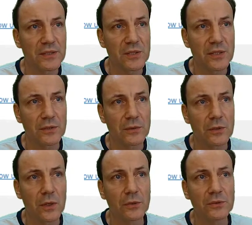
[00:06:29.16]
and you
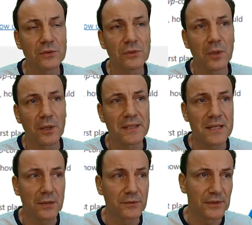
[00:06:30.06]
go to the plugin
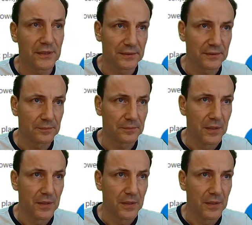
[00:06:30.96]
self-test.